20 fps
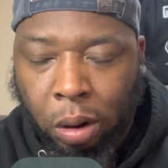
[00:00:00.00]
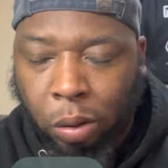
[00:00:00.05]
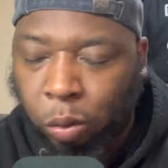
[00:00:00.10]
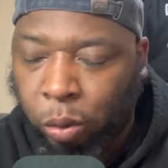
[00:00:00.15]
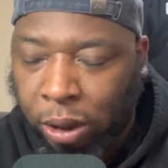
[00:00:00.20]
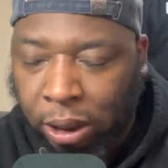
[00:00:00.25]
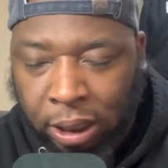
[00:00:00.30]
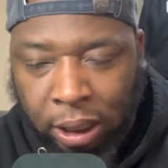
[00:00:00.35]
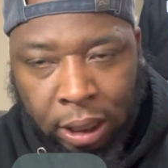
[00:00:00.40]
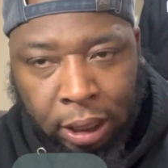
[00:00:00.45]

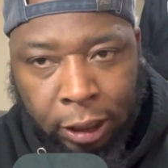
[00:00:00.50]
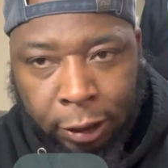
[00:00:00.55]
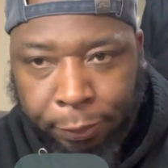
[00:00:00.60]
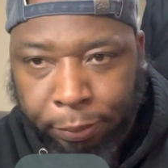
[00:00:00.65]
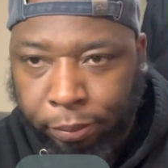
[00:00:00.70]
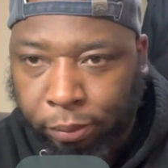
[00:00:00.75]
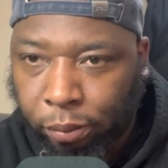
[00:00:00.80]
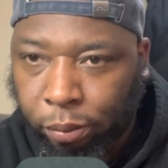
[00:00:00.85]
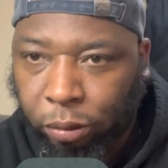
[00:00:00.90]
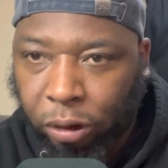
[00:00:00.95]
We didn't.
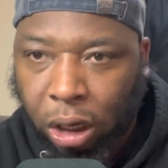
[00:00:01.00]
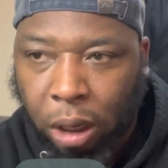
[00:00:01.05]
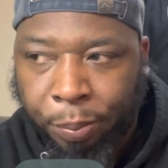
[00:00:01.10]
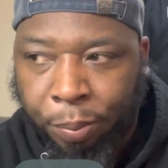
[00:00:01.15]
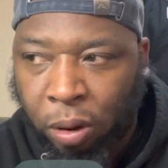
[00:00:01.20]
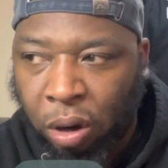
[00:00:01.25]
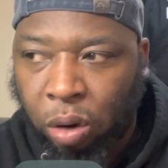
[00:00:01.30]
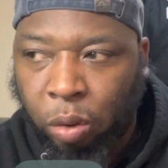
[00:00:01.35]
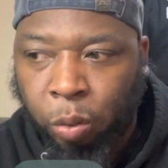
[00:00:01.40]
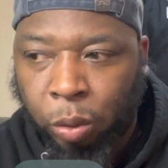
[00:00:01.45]

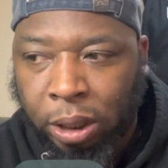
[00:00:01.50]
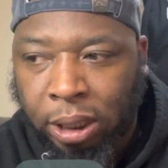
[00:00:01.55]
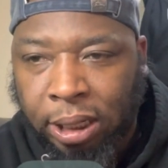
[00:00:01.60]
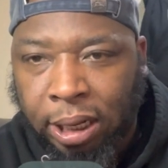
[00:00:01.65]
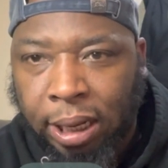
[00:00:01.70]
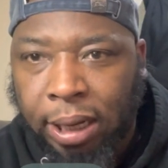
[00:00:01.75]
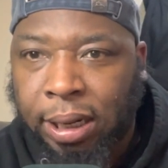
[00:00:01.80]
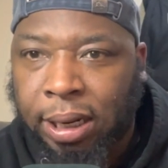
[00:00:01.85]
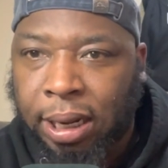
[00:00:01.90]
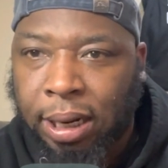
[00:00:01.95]
But we
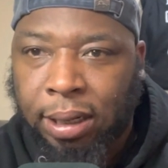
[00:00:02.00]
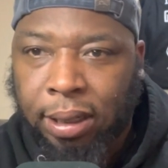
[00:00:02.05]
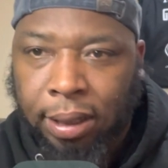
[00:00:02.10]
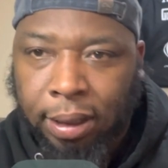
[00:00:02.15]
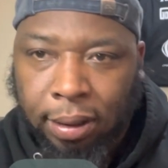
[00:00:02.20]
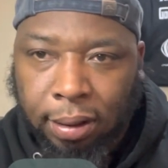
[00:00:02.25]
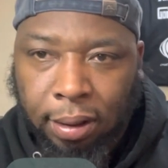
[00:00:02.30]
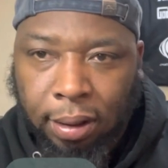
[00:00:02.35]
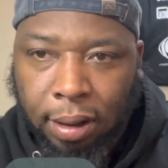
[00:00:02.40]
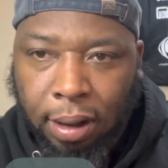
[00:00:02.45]
did get
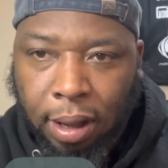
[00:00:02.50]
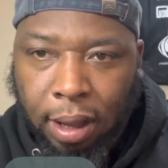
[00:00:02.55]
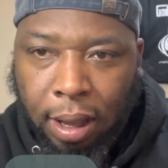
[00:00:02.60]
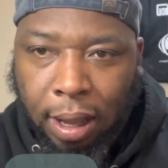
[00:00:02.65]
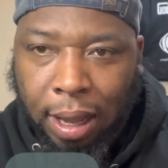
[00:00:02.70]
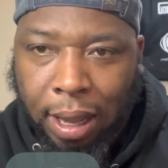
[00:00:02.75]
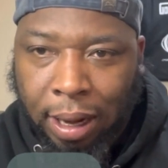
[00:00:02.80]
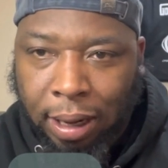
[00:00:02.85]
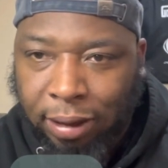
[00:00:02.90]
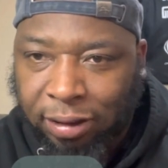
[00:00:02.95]
there.
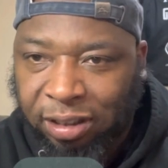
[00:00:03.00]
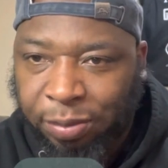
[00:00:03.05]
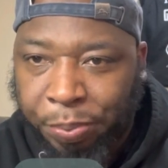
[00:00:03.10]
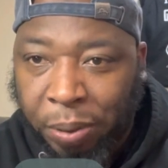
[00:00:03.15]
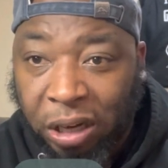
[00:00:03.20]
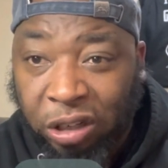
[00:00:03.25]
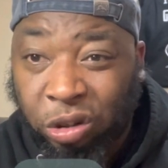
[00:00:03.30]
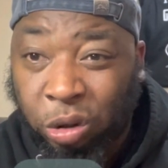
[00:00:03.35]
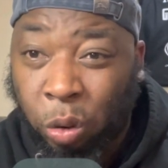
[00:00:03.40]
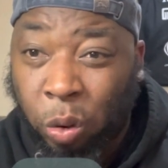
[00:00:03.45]
And it's
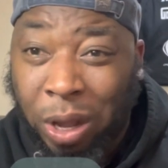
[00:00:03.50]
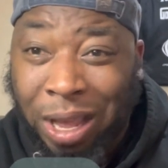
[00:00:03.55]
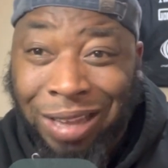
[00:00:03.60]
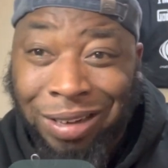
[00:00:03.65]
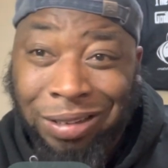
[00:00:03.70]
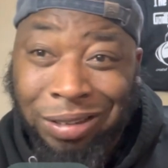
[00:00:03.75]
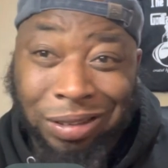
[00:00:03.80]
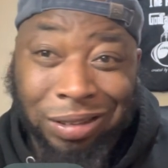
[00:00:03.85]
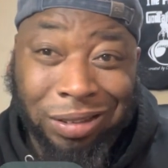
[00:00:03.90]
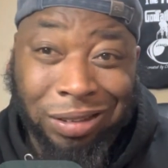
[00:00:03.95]
special.
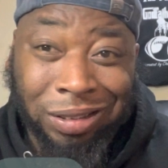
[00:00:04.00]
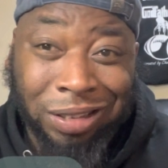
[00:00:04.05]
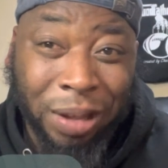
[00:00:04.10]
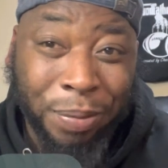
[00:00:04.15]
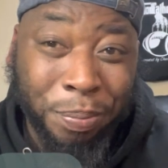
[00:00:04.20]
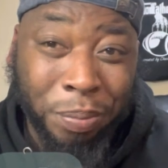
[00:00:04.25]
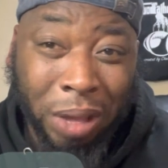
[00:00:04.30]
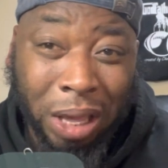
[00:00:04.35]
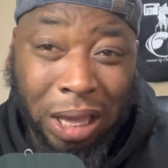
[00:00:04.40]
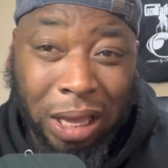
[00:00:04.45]
And to
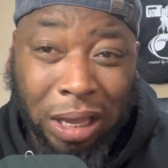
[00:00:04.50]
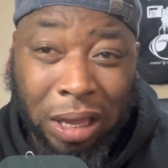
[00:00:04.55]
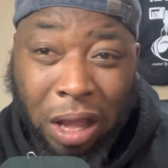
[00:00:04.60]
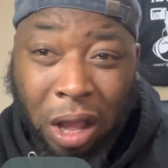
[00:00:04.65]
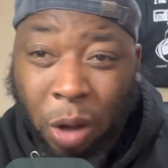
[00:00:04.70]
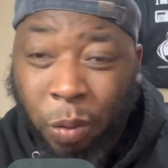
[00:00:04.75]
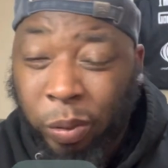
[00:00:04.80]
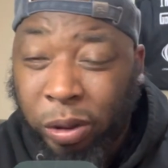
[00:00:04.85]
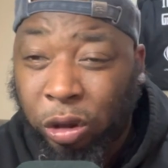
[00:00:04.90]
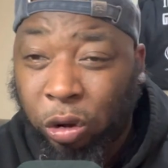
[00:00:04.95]
me,
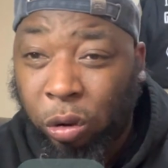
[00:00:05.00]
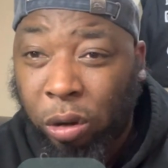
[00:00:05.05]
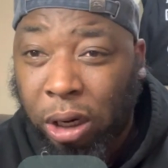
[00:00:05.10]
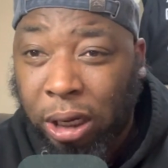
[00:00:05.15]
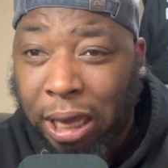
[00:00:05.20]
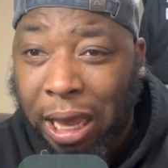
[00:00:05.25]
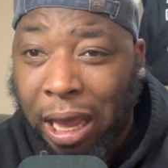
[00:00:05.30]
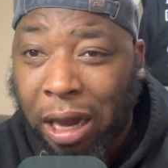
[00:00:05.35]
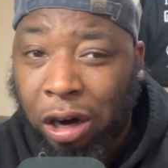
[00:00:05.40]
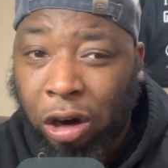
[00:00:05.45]
when you
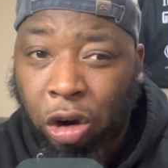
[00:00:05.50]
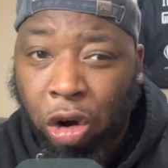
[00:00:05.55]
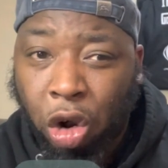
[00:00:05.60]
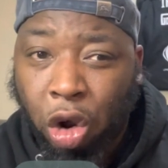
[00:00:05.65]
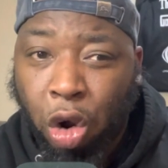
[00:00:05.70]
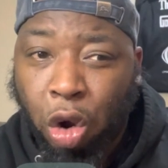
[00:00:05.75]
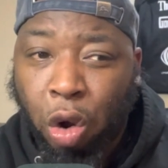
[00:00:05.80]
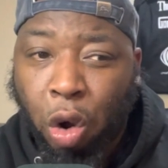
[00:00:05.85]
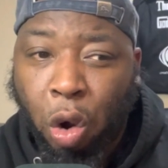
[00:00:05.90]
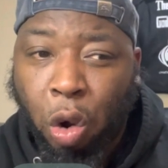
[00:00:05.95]
look at it,
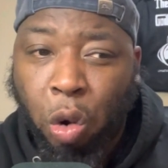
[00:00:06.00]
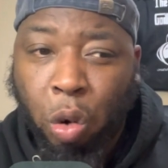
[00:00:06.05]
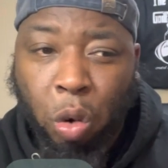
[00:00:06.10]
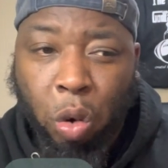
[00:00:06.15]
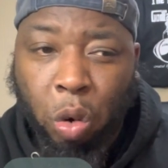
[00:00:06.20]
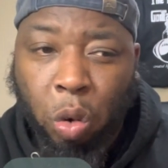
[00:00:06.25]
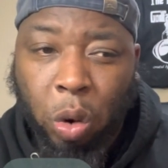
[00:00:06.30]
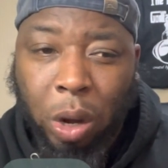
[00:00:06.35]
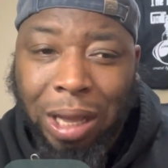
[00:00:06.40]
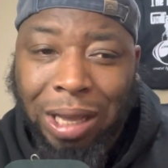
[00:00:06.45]

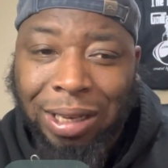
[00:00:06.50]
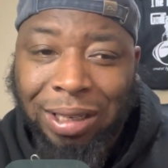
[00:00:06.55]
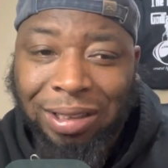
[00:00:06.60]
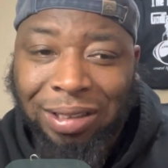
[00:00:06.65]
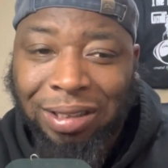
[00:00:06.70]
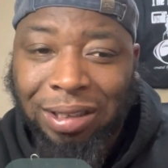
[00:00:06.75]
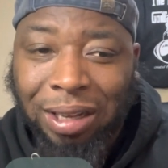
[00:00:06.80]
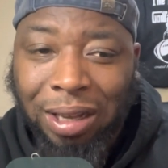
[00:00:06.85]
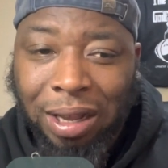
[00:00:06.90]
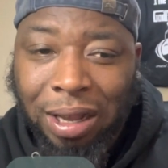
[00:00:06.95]
who
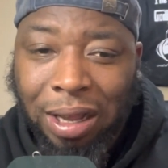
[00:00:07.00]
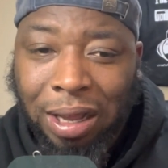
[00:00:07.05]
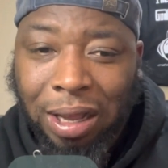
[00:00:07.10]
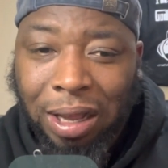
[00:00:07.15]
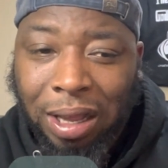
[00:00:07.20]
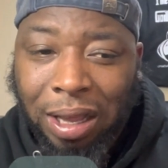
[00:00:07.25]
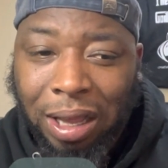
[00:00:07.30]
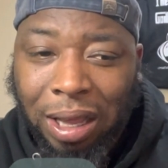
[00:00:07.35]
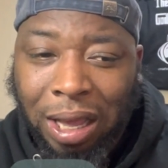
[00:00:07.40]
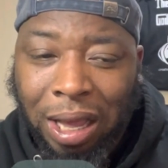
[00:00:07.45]
is
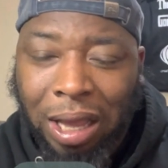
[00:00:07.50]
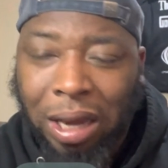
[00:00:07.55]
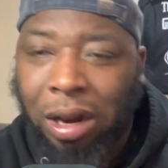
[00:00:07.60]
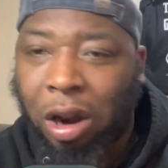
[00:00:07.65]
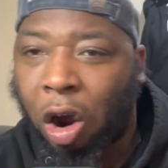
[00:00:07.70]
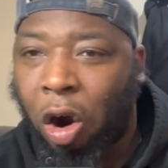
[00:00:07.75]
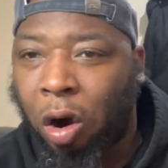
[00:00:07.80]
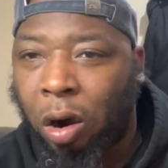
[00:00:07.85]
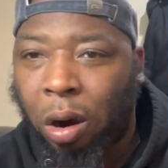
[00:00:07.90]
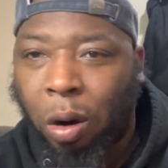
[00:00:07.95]
in
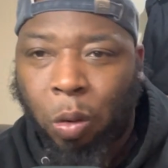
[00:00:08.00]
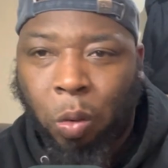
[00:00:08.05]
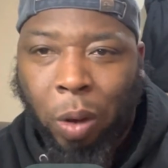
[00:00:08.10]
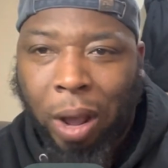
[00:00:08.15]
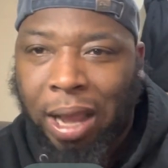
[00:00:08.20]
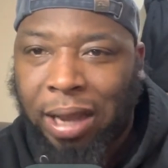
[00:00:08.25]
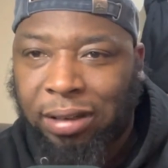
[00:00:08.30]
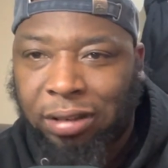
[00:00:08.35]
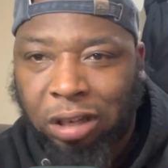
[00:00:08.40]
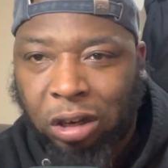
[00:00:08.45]
our
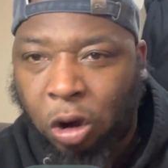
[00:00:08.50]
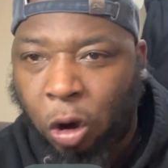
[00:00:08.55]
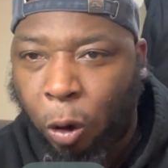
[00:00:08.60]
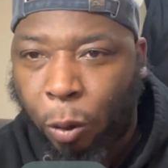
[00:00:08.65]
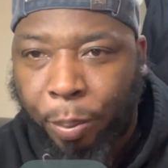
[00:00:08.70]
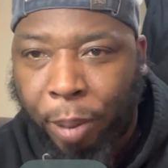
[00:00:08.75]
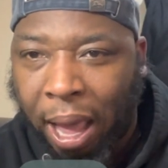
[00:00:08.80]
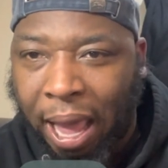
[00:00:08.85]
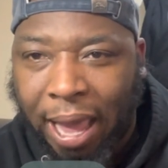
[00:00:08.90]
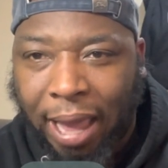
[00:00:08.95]
way to go
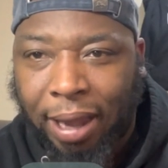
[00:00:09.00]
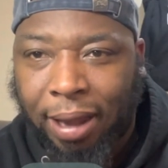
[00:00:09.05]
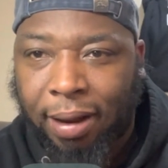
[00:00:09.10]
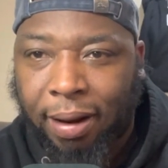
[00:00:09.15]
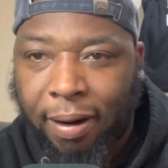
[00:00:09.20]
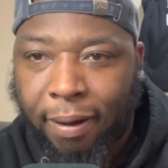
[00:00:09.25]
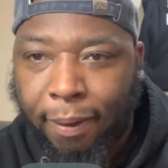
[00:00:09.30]
back?